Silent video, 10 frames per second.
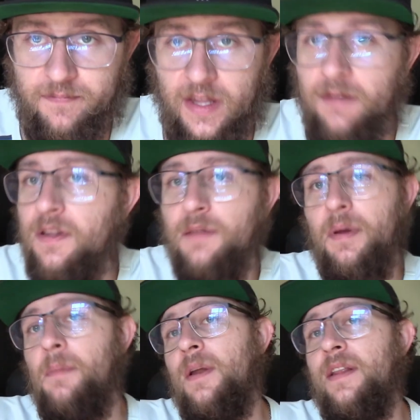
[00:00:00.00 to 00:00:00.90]
Even the
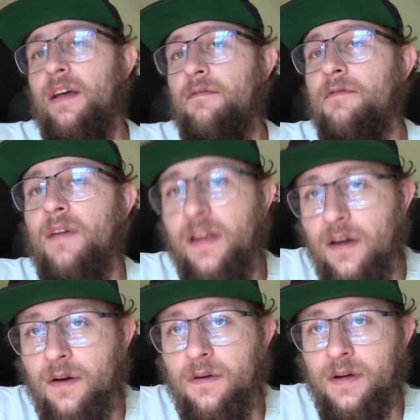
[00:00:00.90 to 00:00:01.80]
people in that
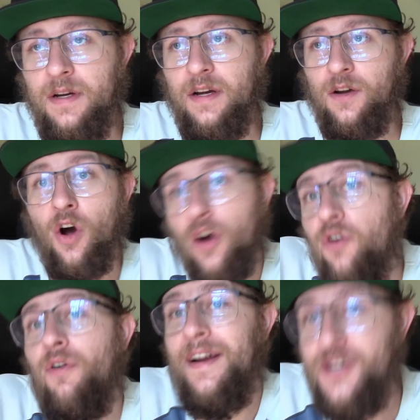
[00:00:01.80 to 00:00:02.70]
video
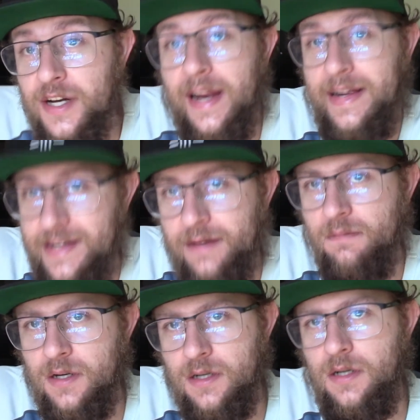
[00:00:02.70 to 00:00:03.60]
congratulate him
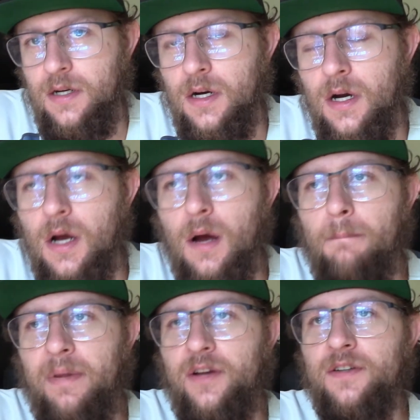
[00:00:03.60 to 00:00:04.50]

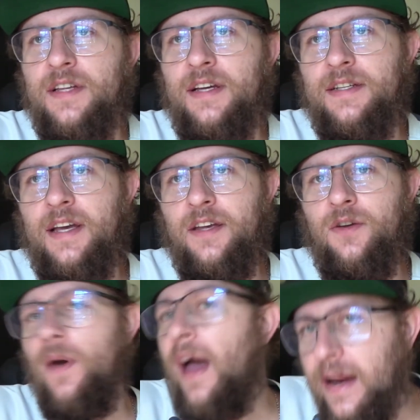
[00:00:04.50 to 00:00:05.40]
because they say you
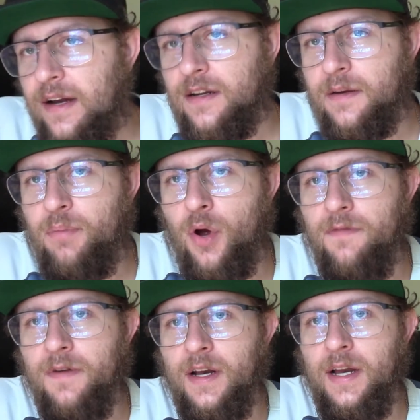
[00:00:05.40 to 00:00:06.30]
handled it
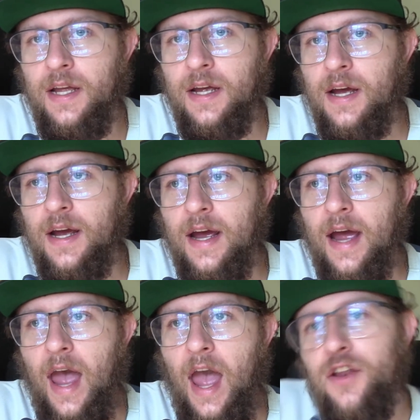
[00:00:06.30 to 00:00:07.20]
perfectly
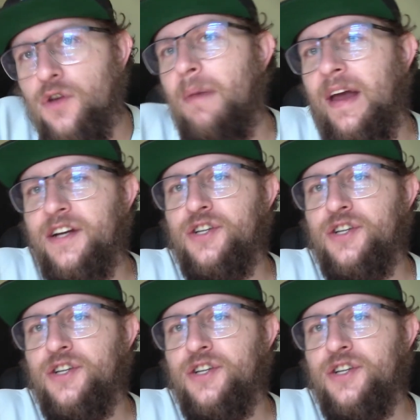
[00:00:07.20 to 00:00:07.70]
and you managed